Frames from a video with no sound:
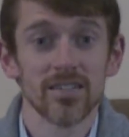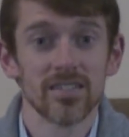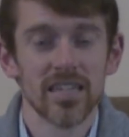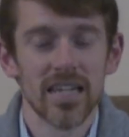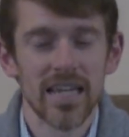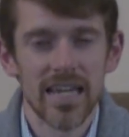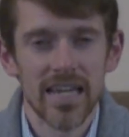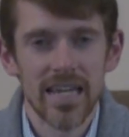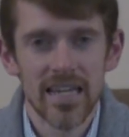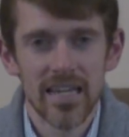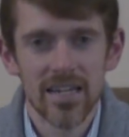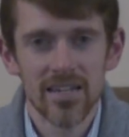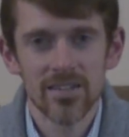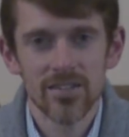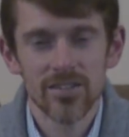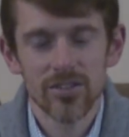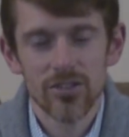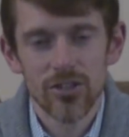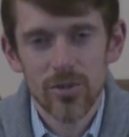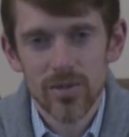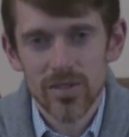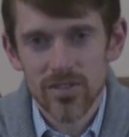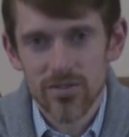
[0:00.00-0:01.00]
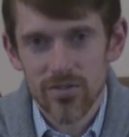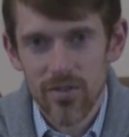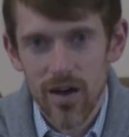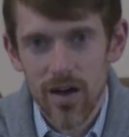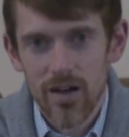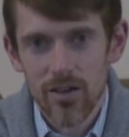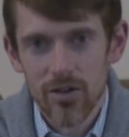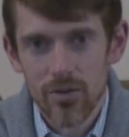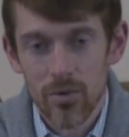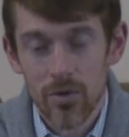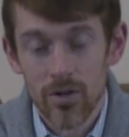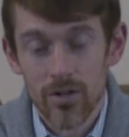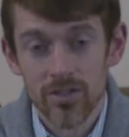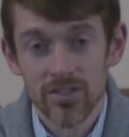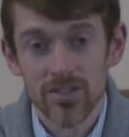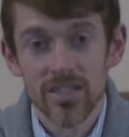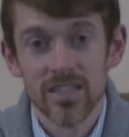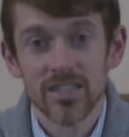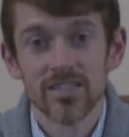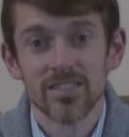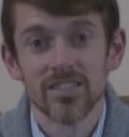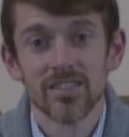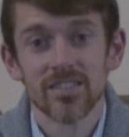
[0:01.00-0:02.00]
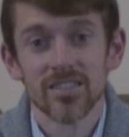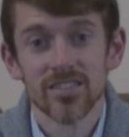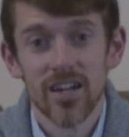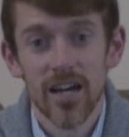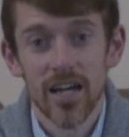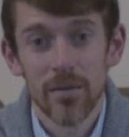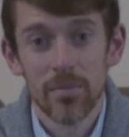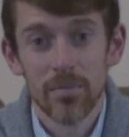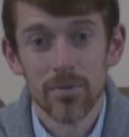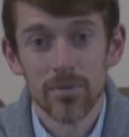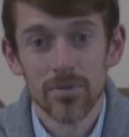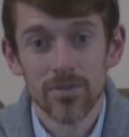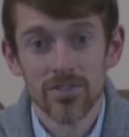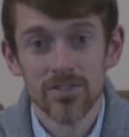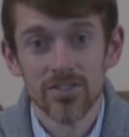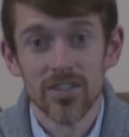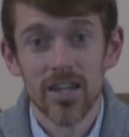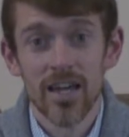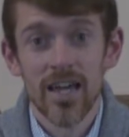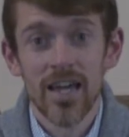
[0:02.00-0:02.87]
to hand to his followers, his disciples,